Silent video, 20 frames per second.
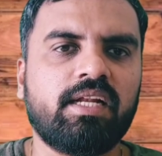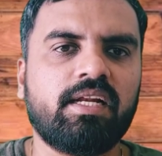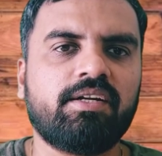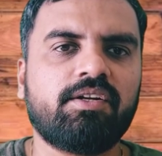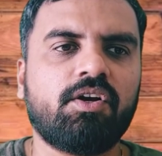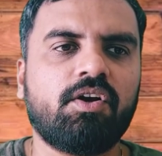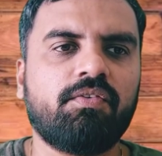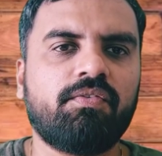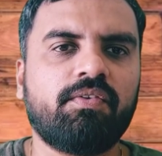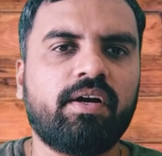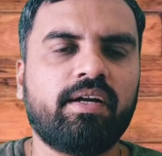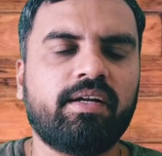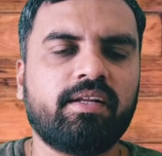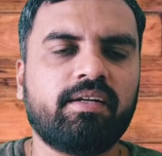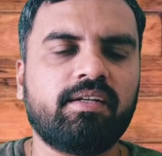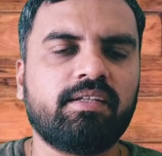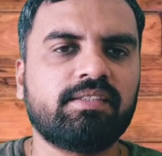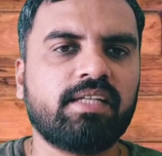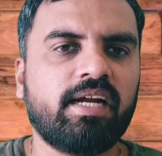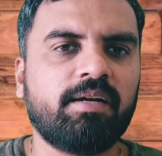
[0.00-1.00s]
sell it
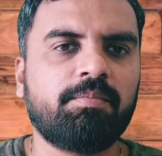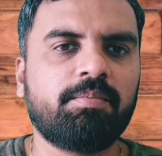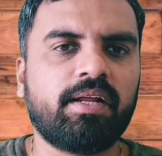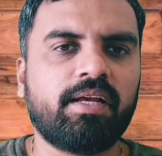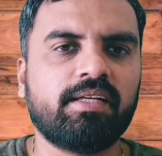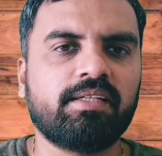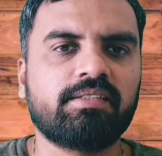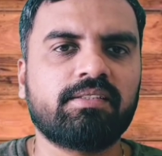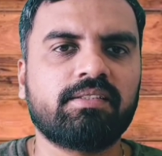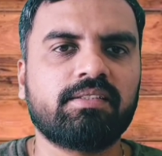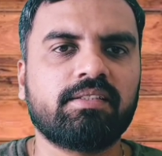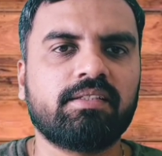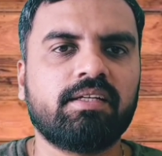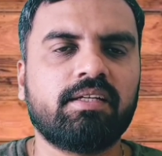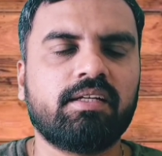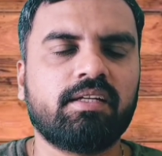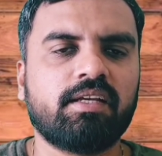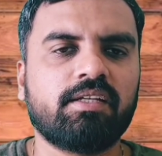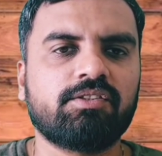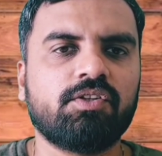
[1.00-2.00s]
off at a desired
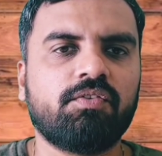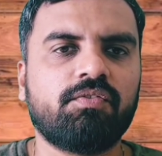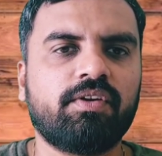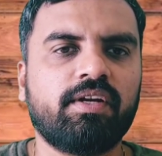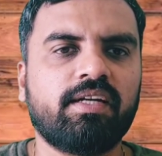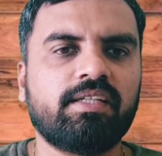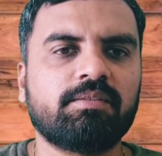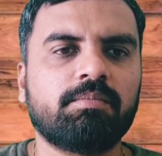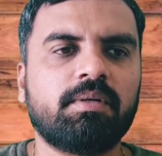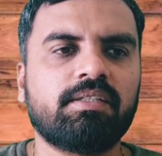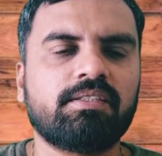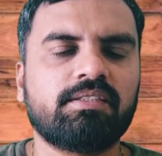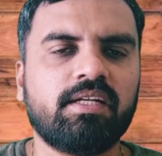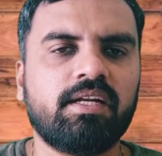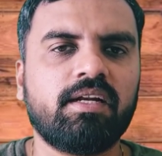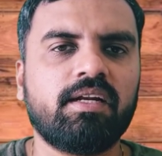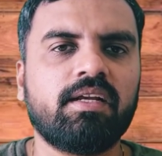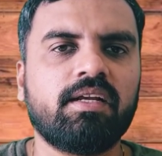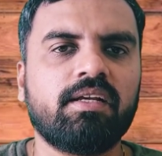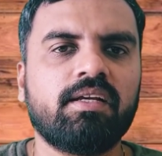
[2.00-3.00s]
price in case of REITs,
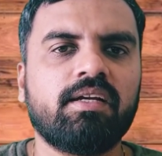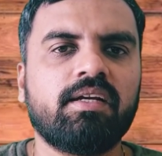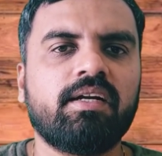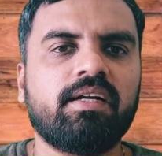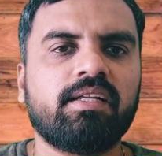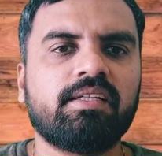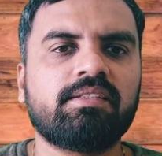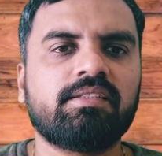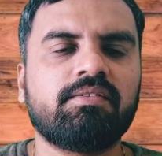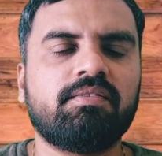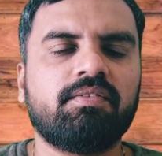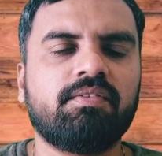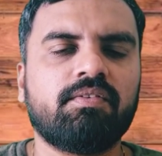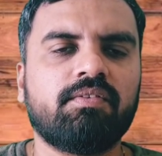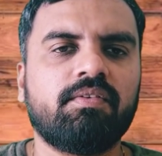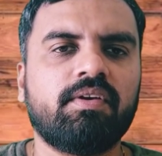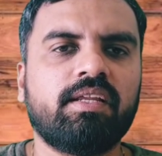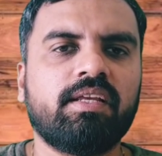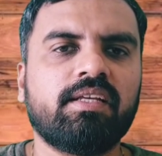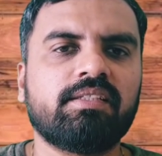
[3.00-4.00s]
but still it
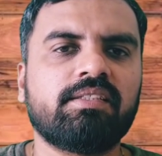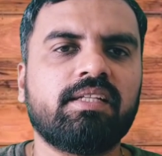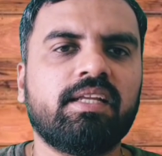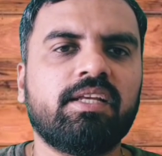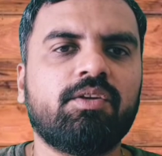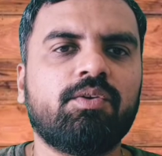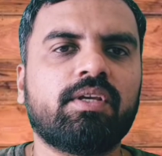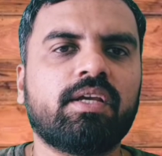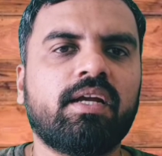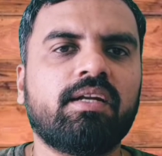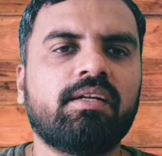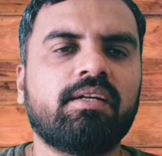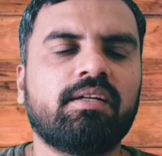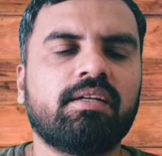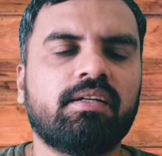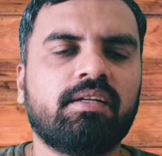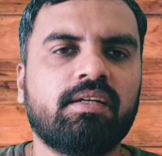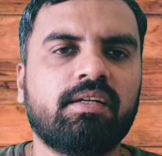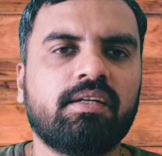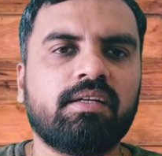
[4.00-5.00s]
is very easily you
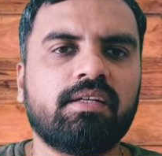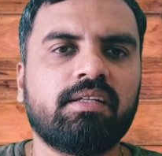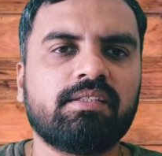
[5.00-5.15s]
can